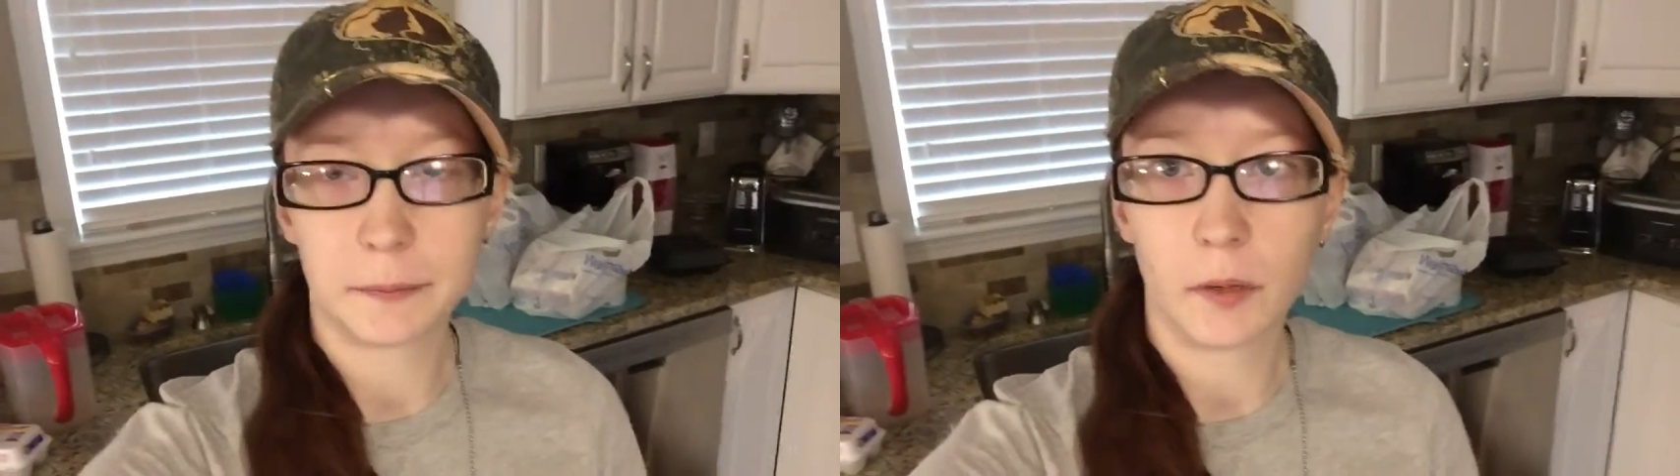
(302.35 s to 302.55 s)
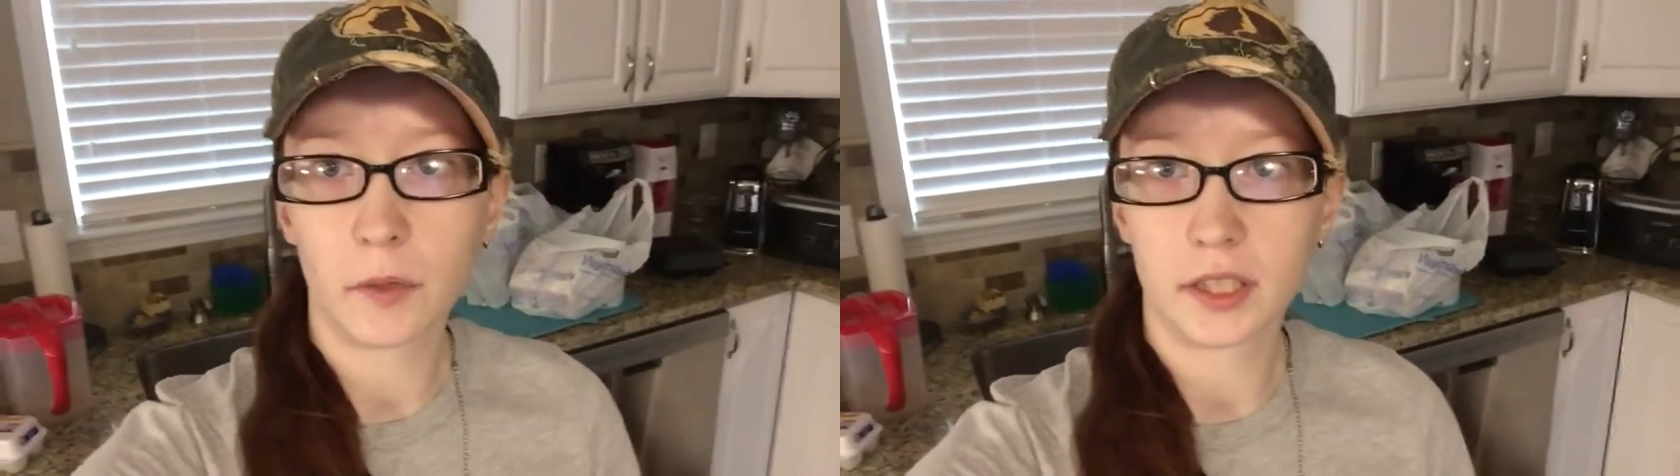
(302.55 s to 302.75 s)

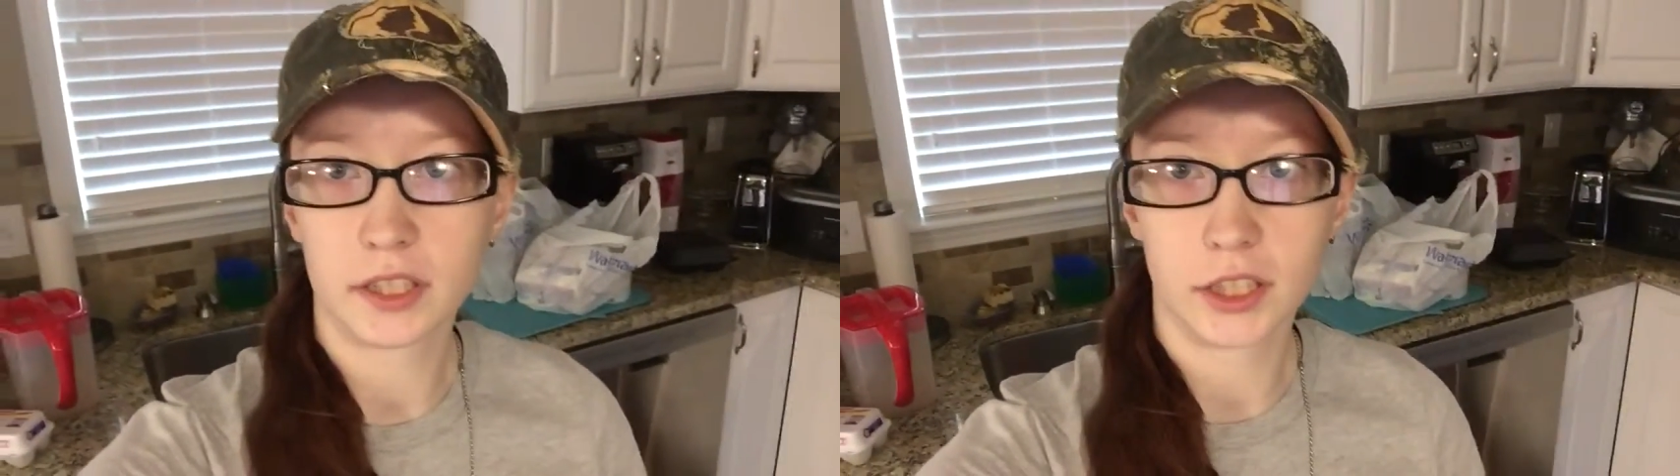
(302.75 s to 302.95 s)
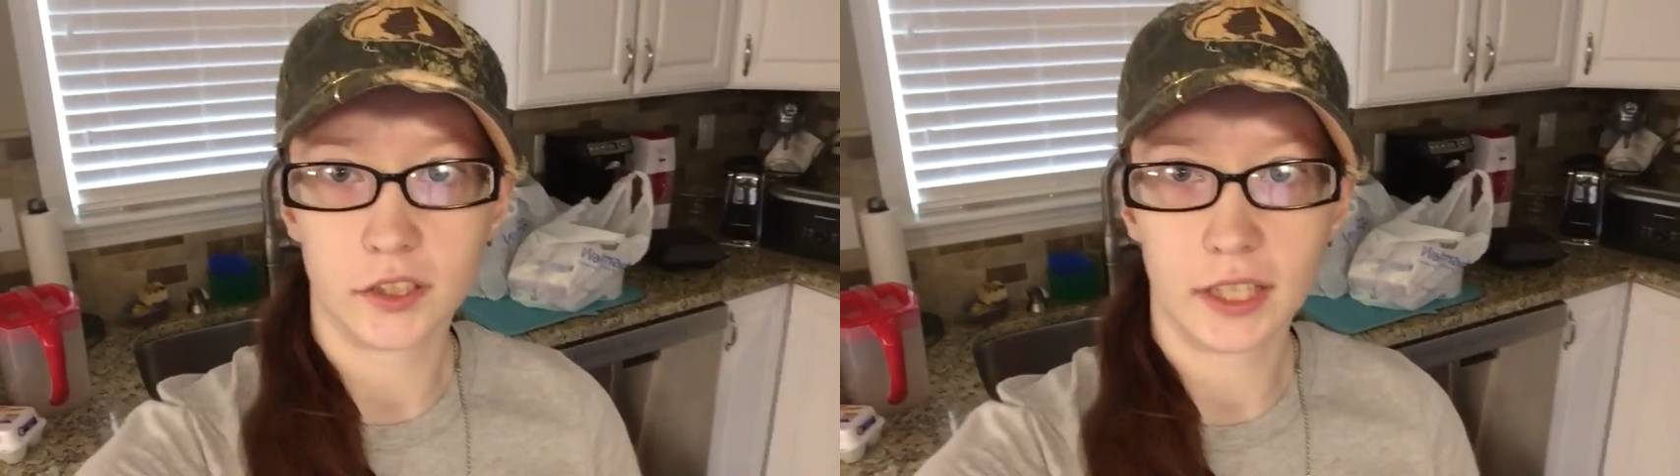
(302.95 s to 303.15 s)
but I wanted to
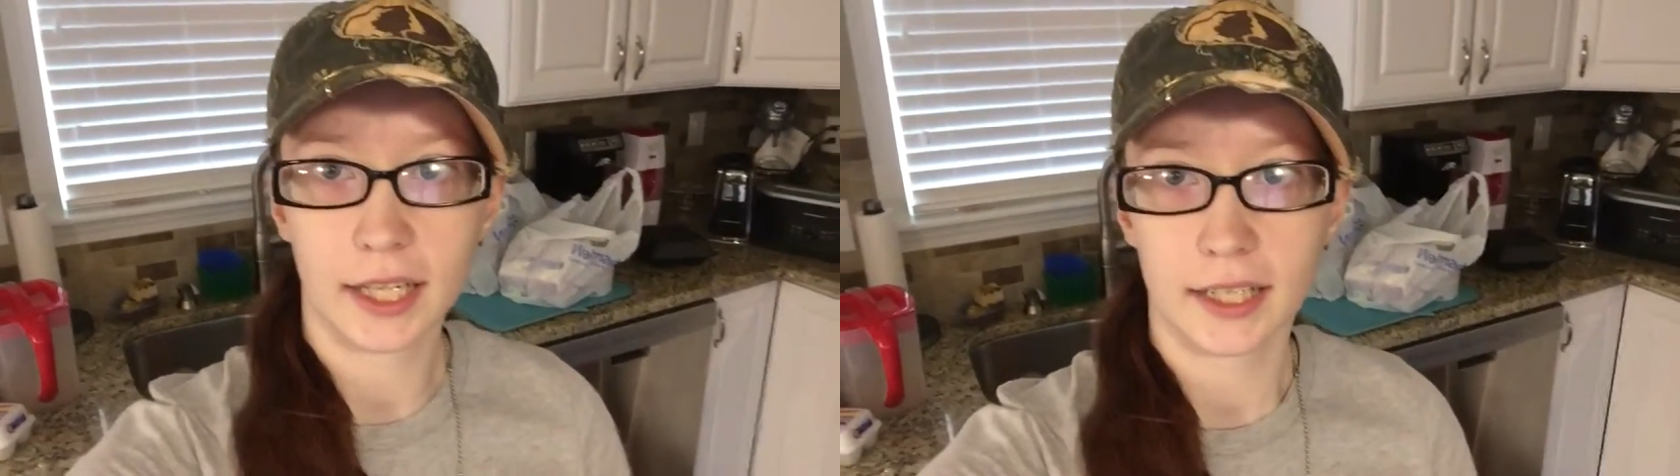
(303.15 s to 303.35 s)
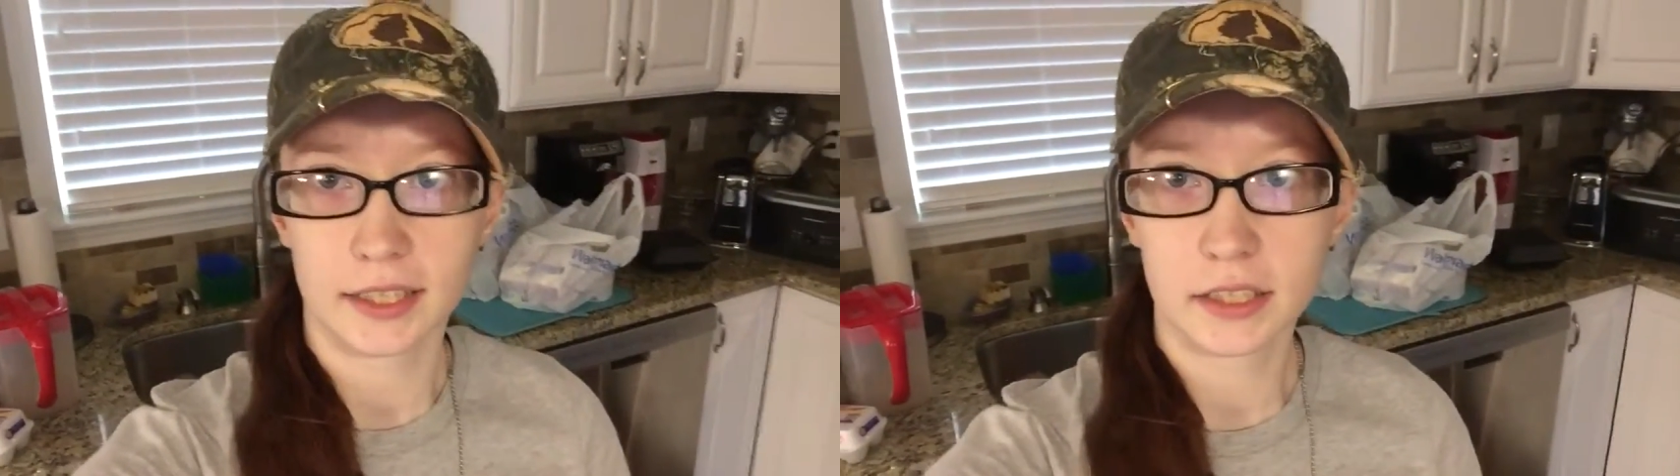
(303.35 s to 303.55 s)
show you
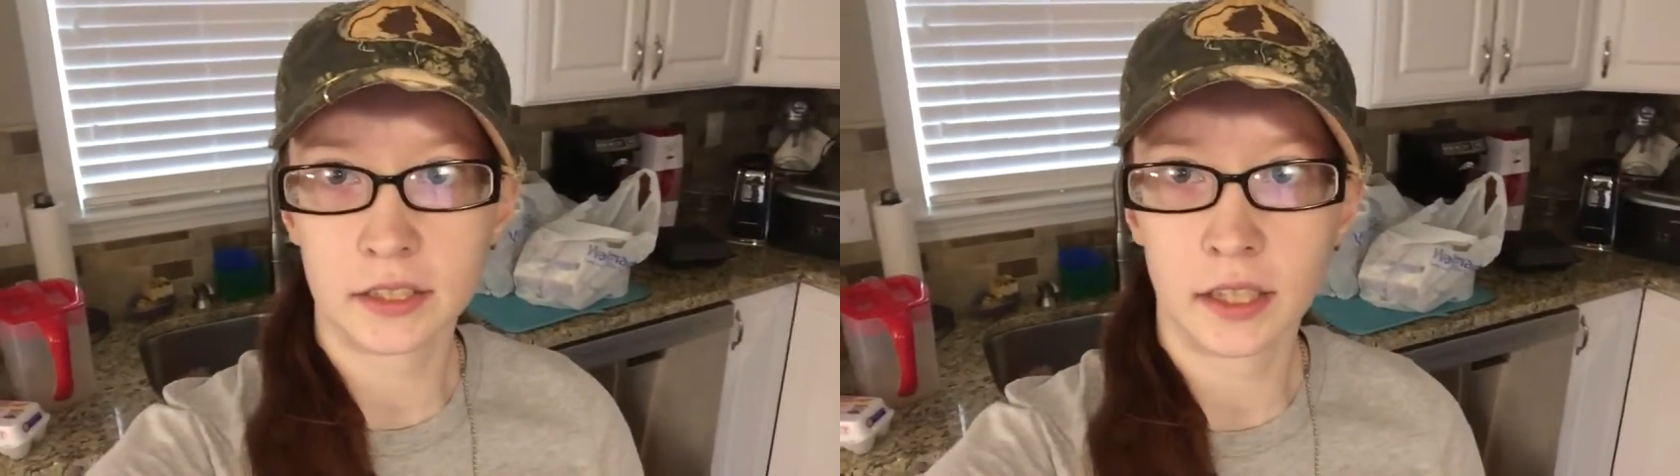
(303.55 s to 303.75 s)
guys